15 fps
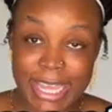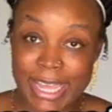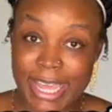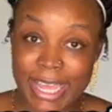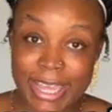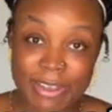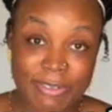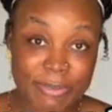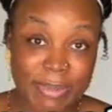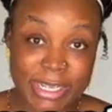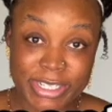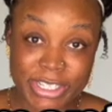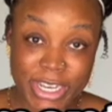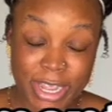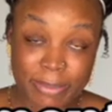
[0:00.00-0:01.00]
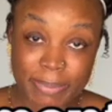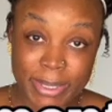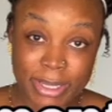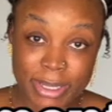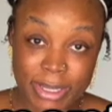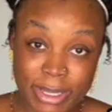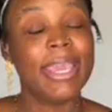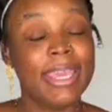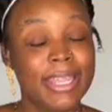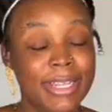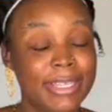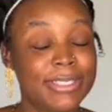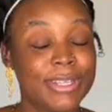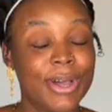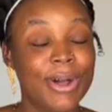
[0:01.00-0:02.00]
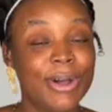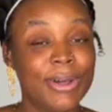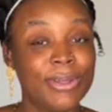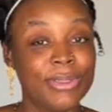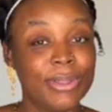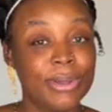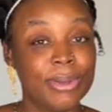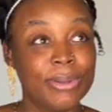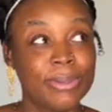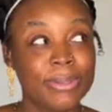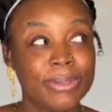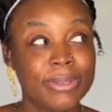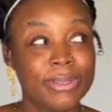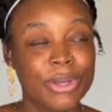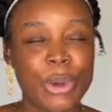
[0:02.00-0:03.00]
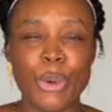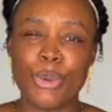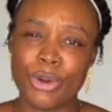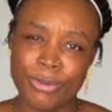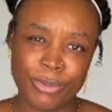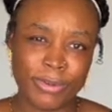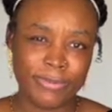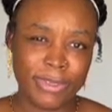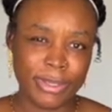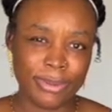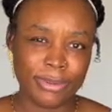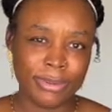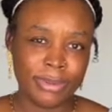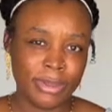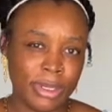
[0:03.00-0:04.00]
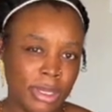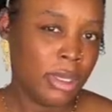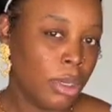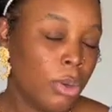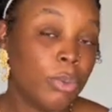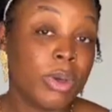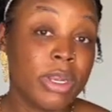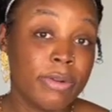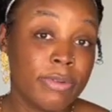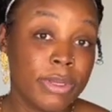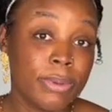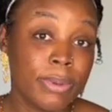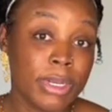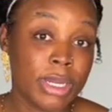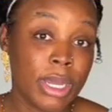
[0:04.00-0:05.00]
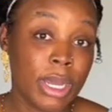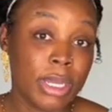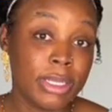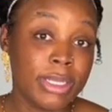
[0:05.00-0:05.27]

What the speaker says: I haven't been shopping. It is a haul though, or a review, whatever you want to call